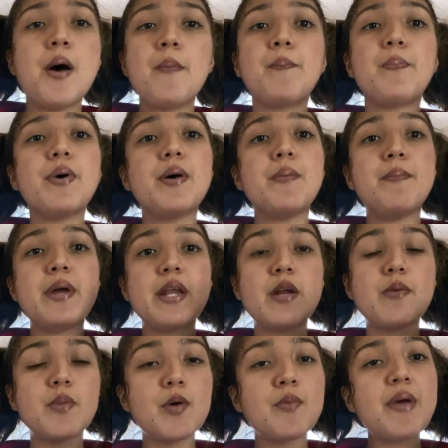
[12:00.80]
But
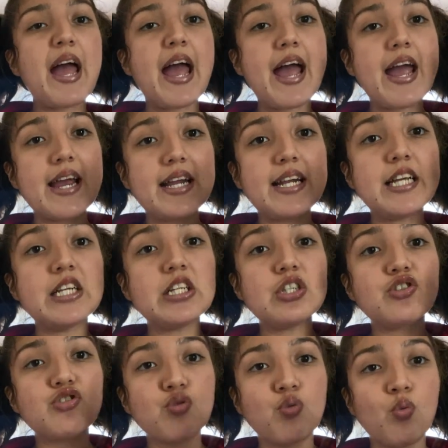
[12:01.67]
minimum
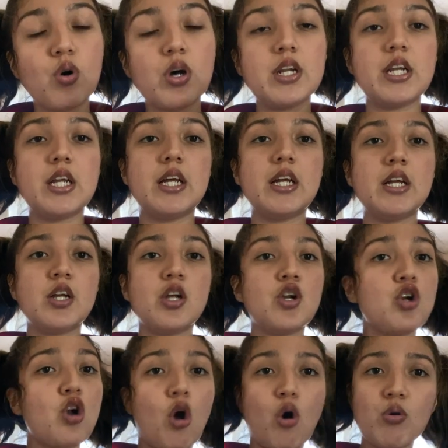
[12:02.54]
80-20.
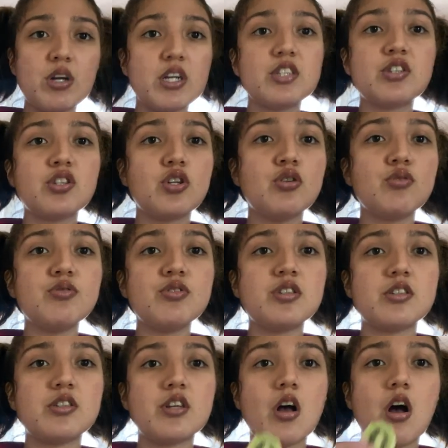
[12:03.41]
No
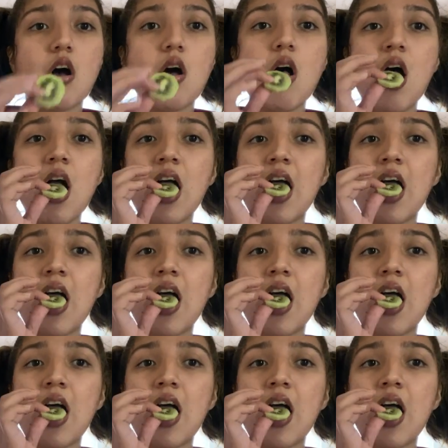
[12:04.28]
excuses, y'all.